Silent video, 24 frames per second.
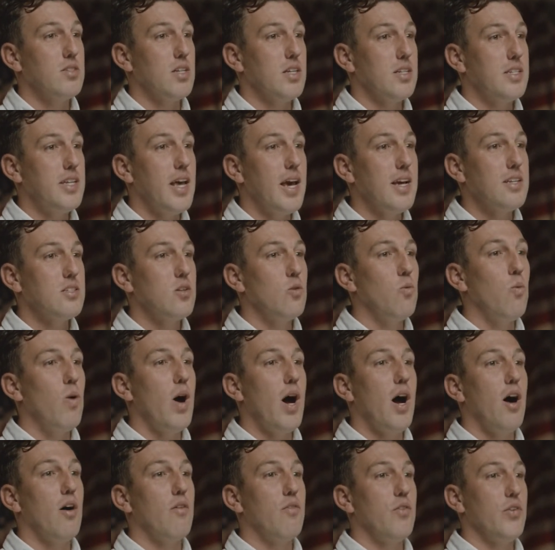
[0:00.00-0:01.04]
it takes a
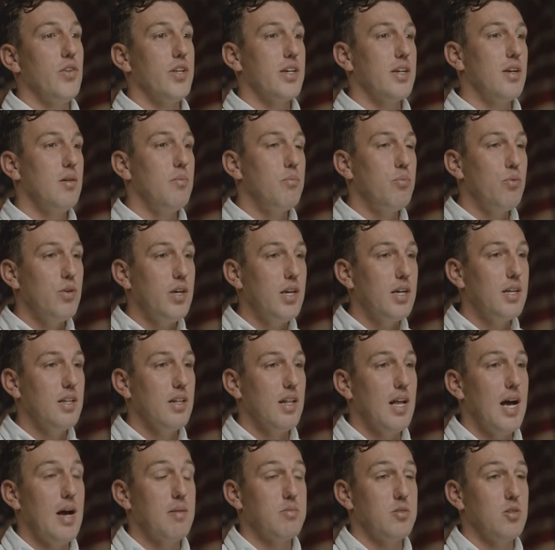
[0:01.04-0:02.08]
while for the complete
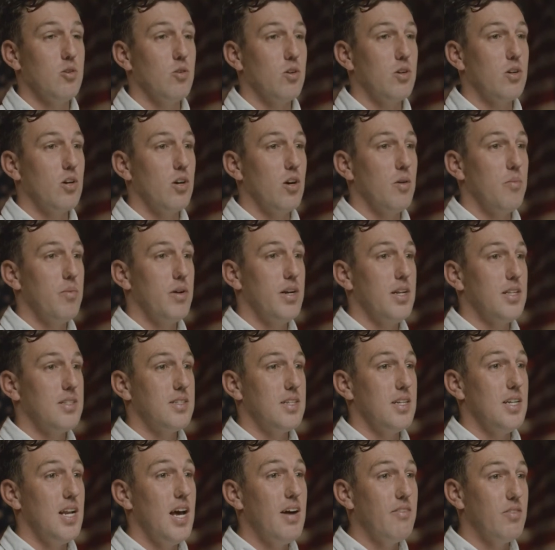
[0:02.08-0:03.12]
collapse to occur, but it's
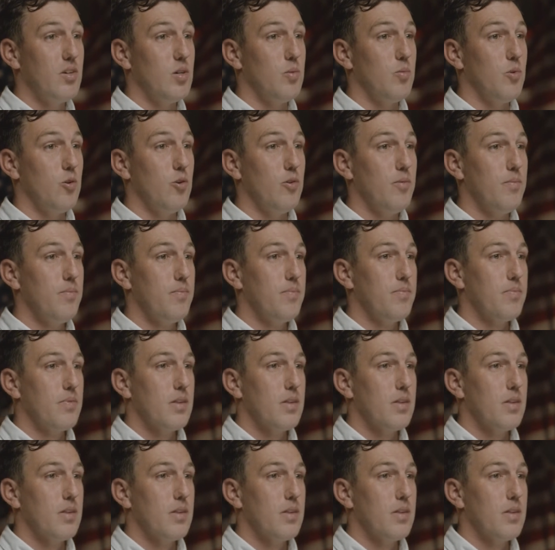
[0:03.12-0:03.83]
inevitable.